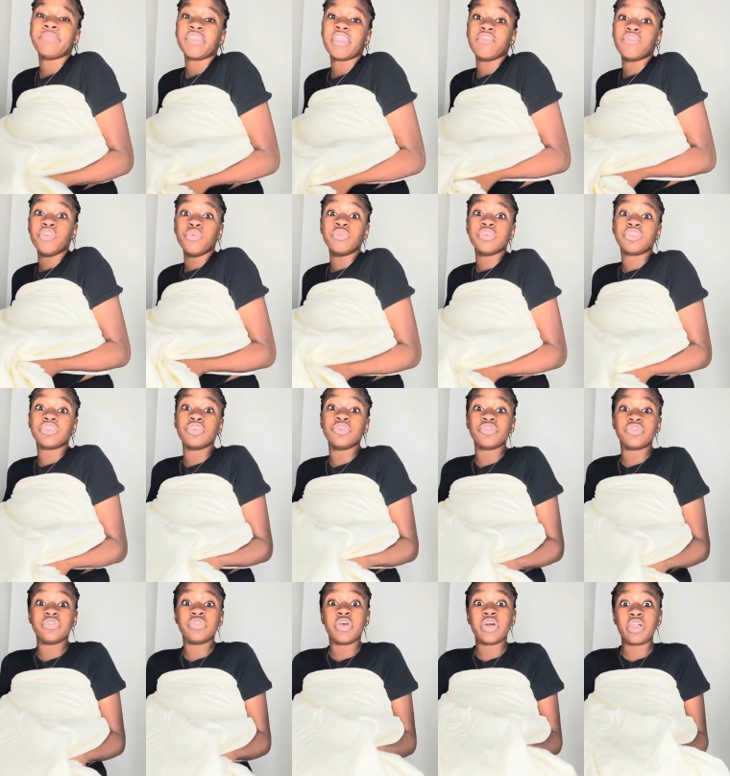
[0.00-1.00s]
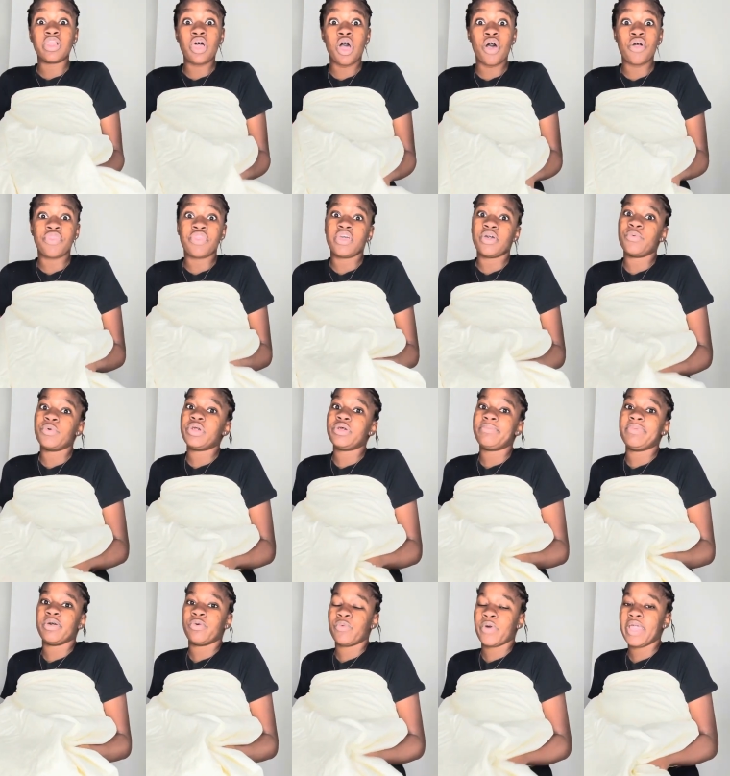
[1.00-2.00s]
if you was using a cloth, it would have
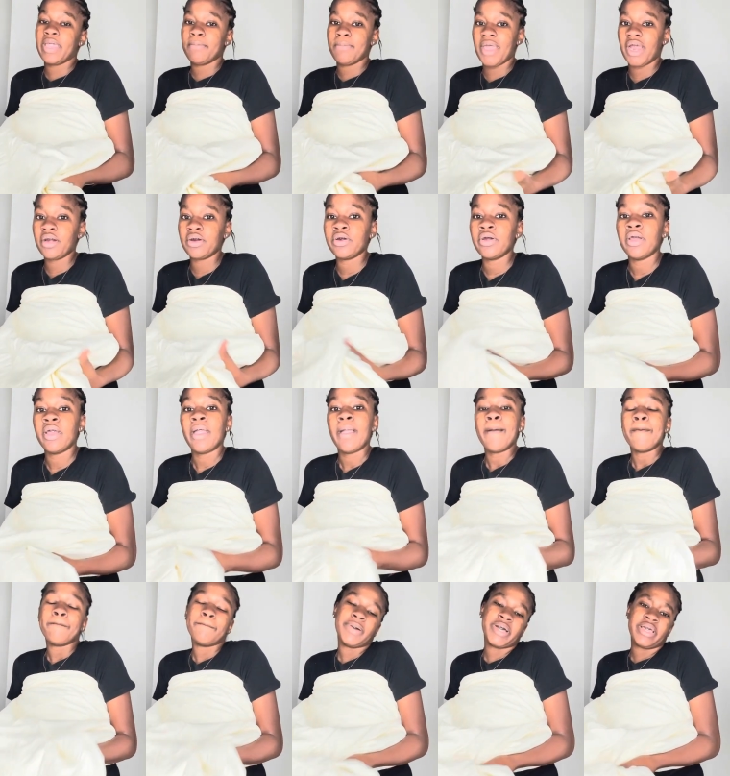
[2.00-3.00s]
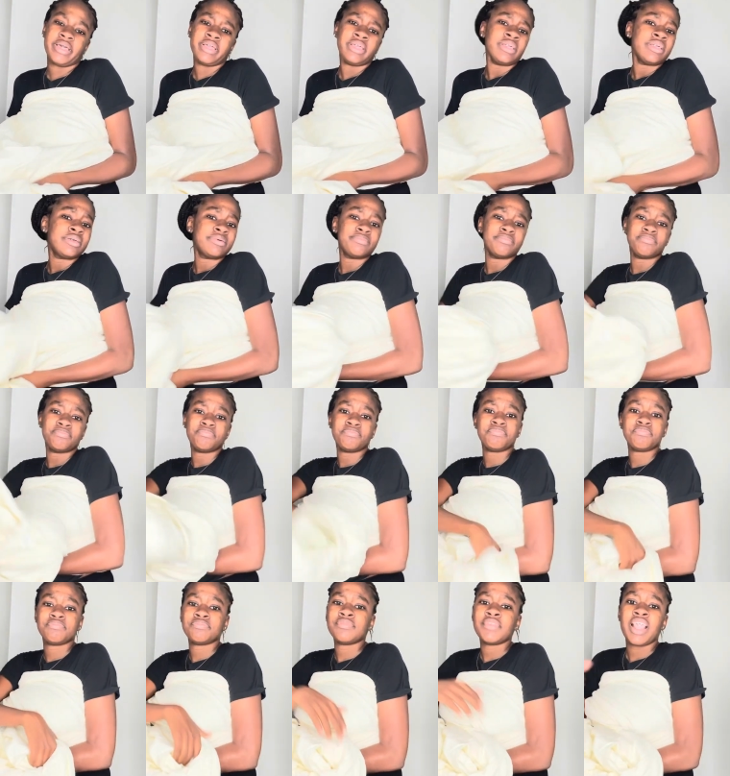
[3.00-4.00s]
been way better. But
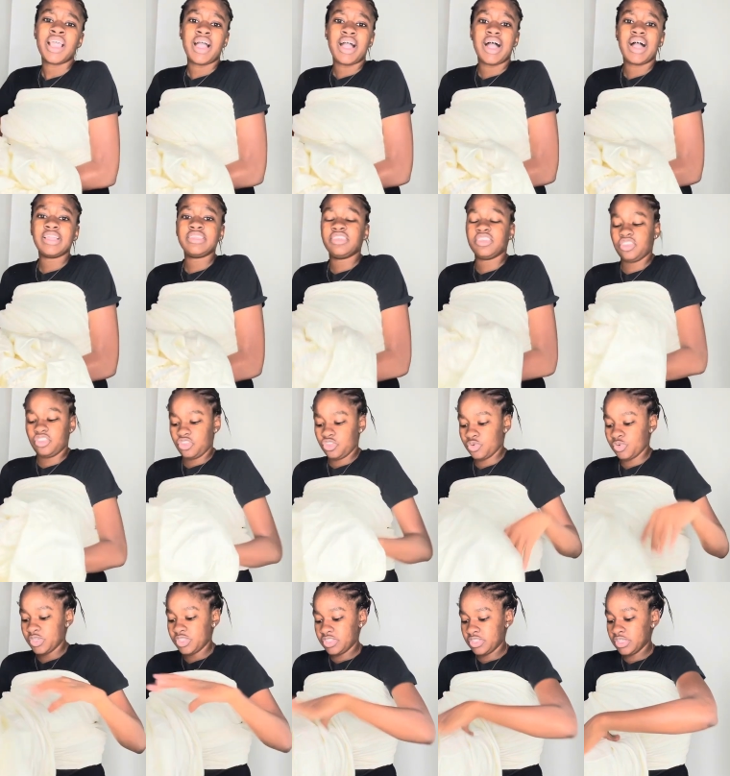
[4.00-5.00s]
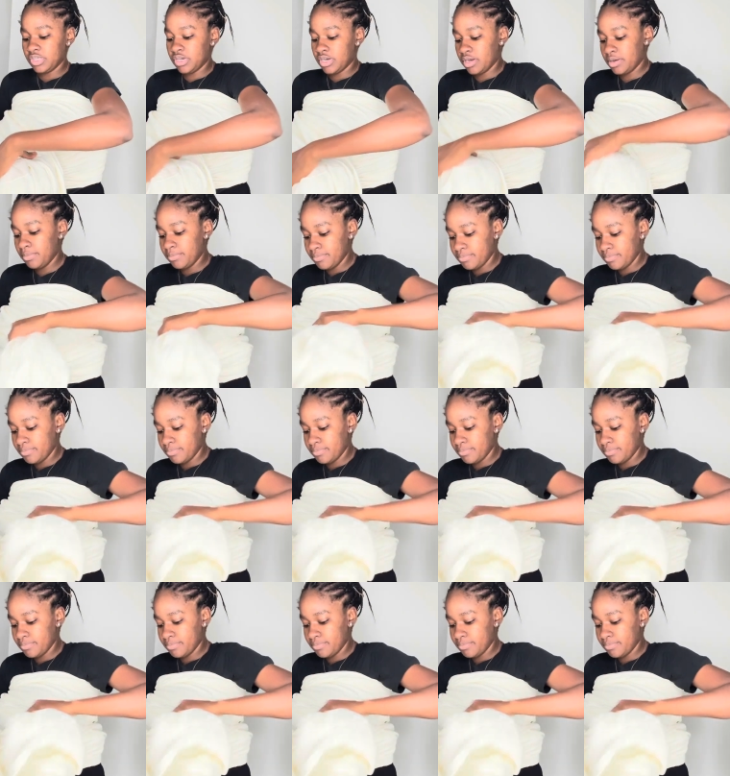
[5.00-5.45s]
I just twist it up